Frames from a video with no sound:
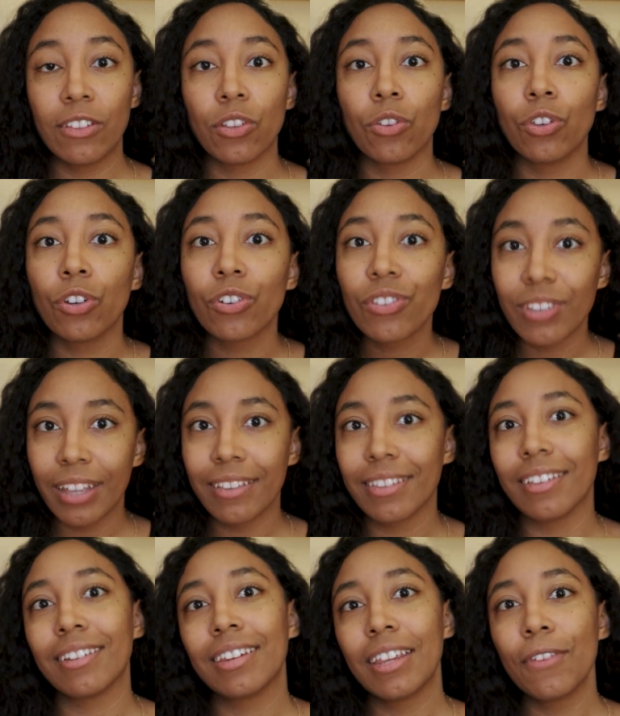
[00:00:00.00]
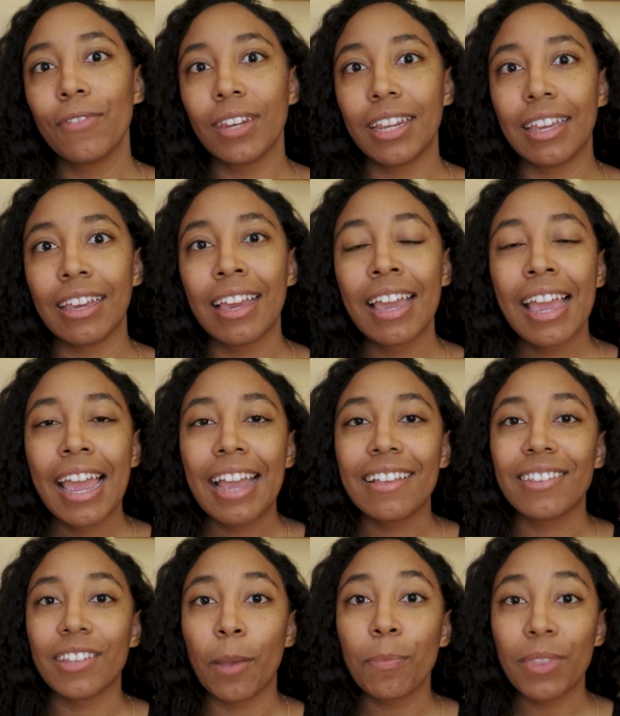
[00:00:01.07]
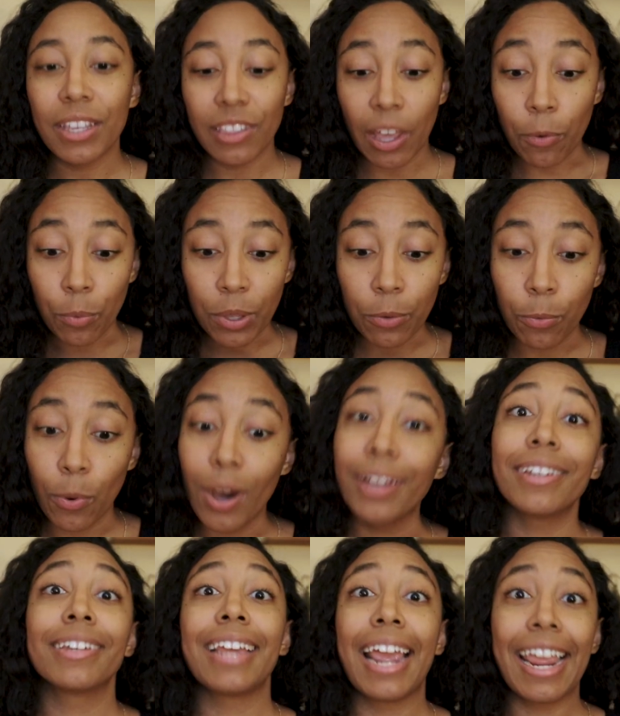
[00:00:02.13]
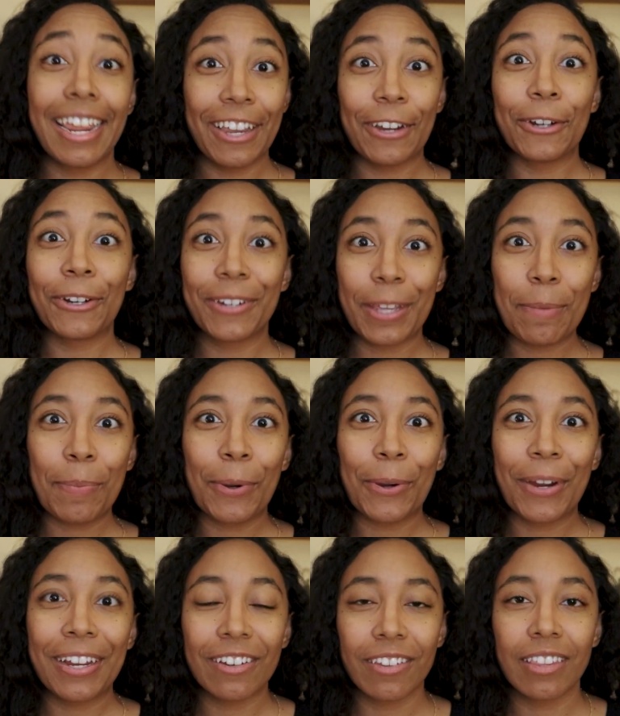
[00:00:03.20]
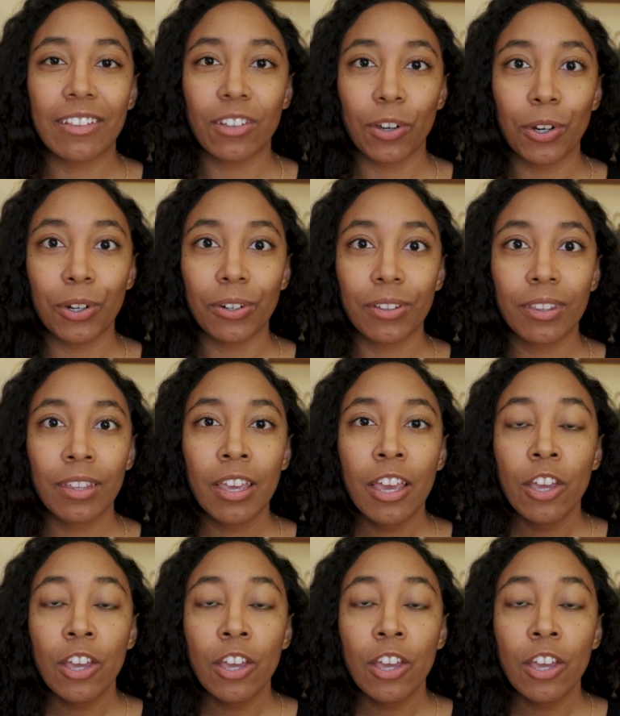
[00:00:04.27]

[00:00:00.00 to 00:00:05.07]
So, your sensitivity is something that we want to anchor deeper into this earth